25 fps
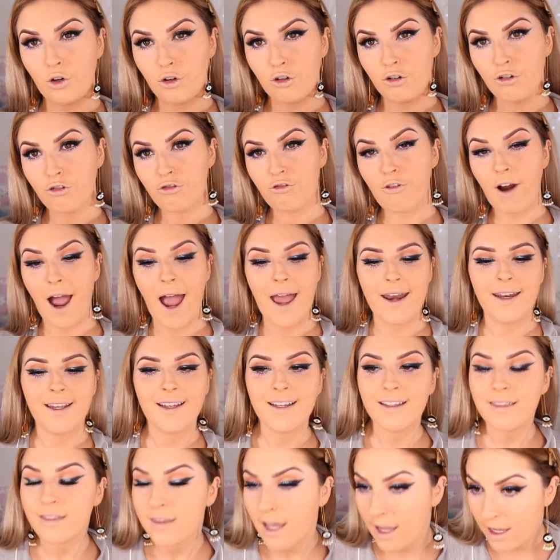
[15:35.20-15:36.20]

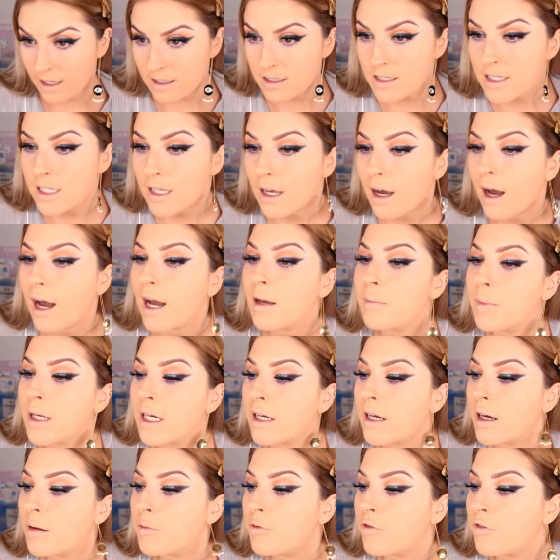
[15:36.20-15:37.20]
Alrighty, there's the eye
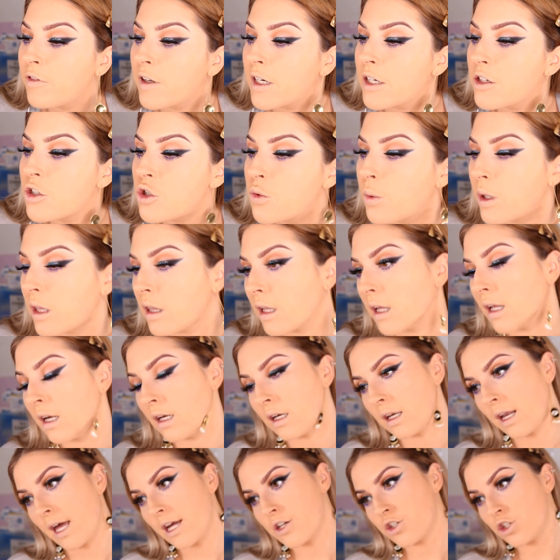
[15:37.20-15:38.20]
makeup finished with
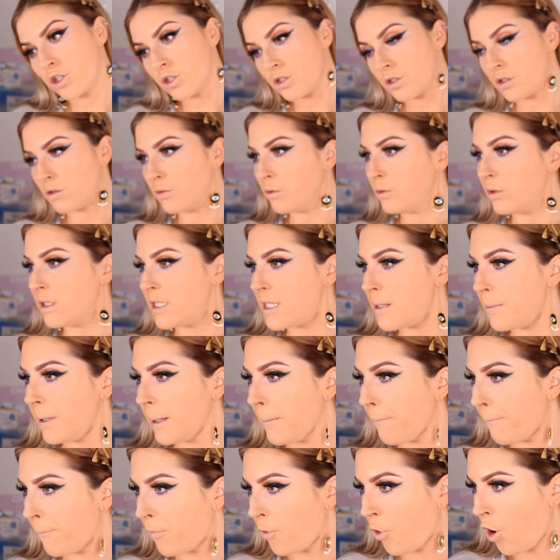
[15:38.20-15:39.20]
lashes. Oh, it's a
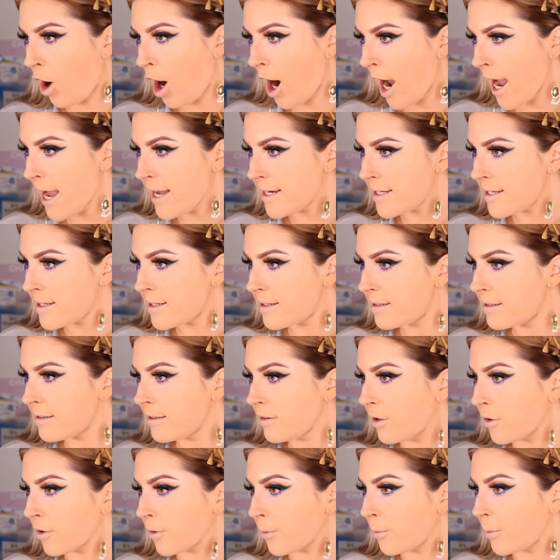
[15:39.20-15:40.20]
bit bright.
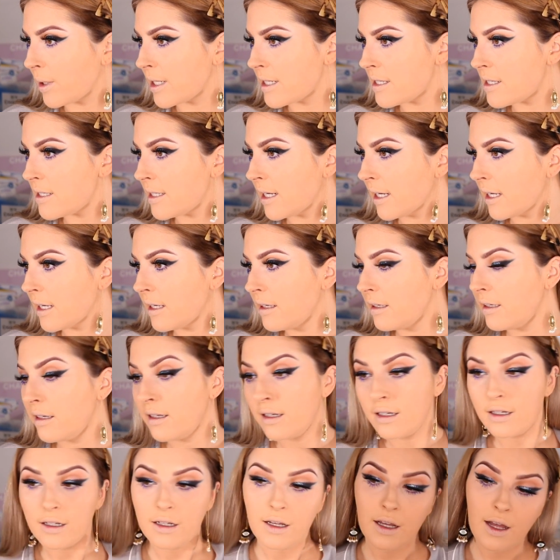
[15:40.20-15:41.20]
Hold on one second.
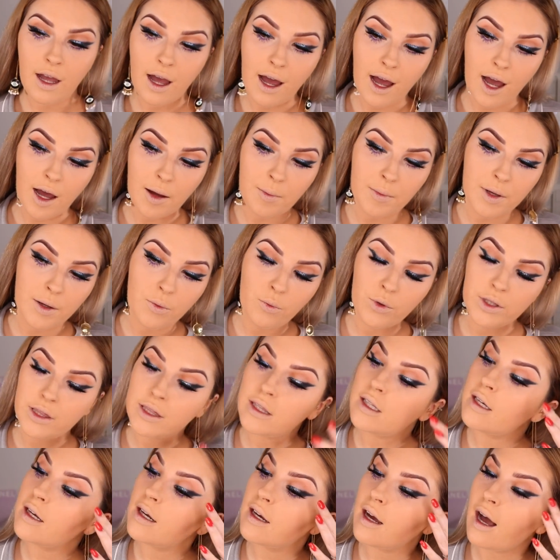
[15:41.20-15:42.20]

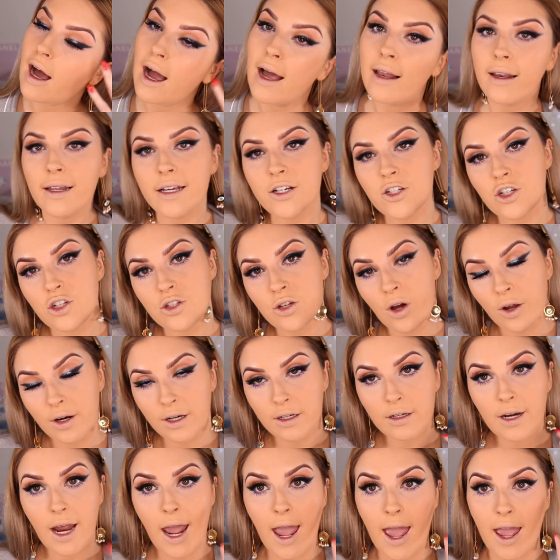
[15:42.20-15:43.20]
With the eyelashes
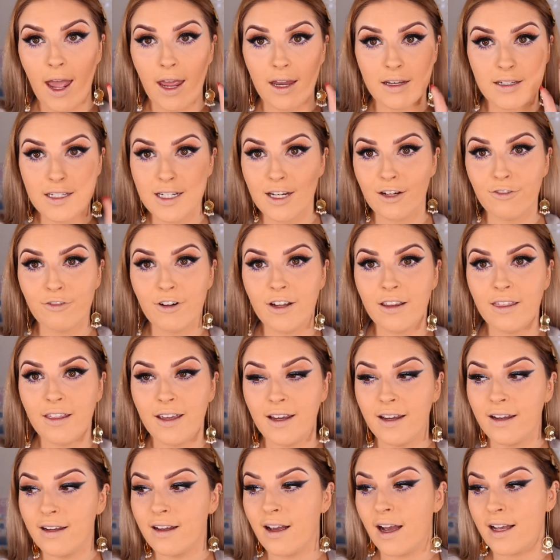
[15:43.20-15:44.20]
on and
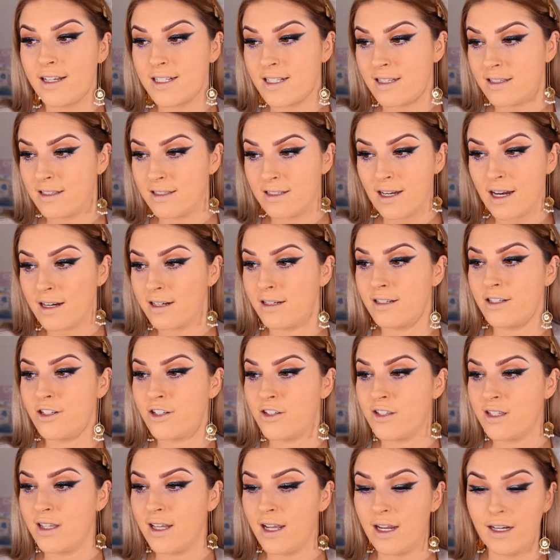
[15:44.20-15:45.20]
everything, I stuttered
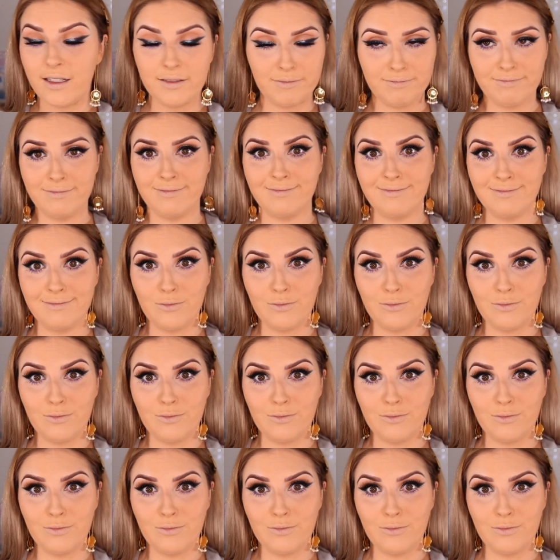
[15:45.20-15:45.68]
just then.